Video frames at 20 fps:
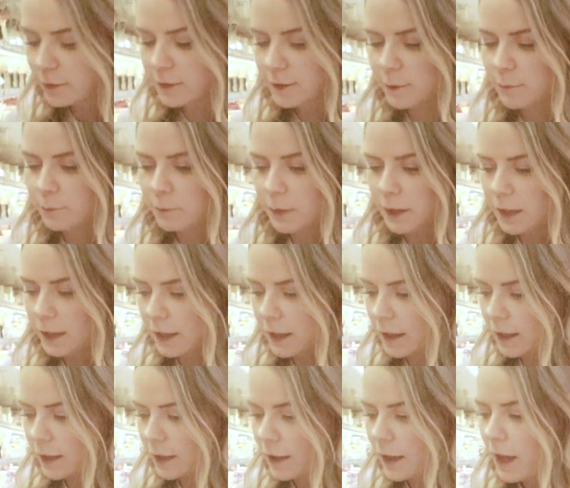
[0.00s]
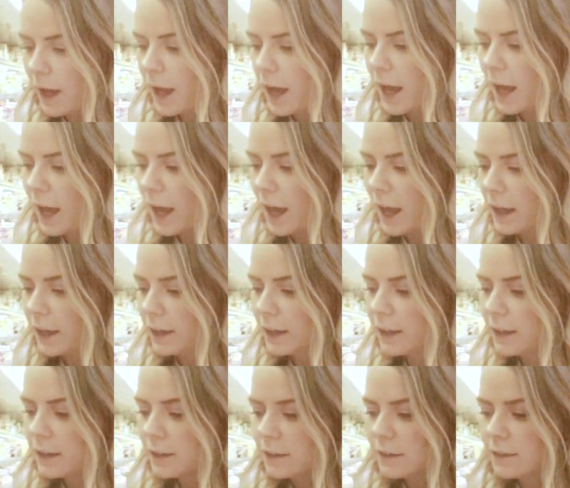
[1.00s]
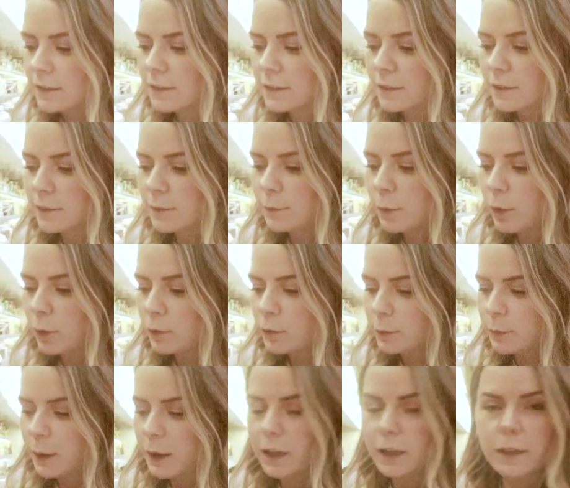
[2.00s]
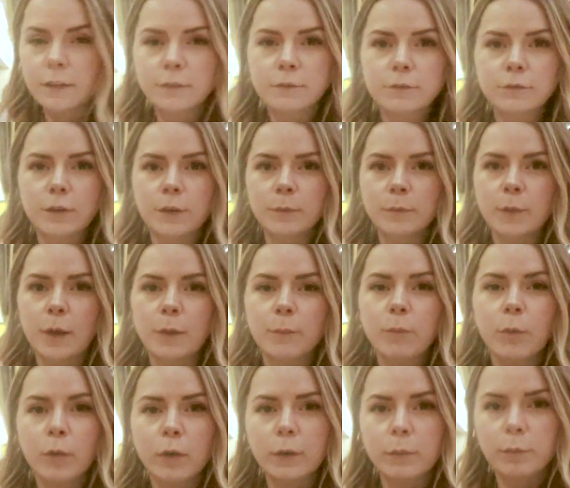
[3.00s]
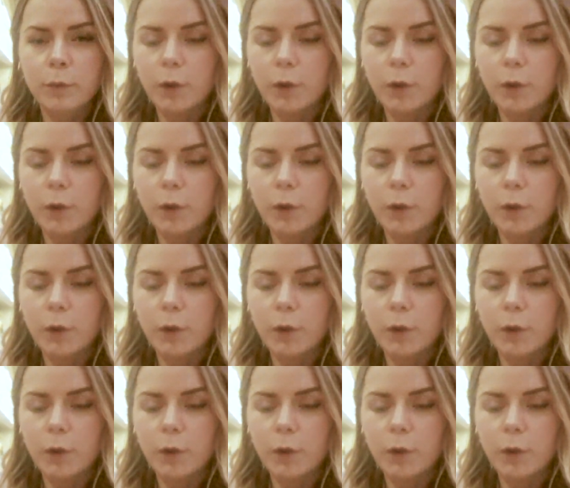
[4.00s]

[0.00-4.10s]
some bacon, and it is smoked bacon from a pork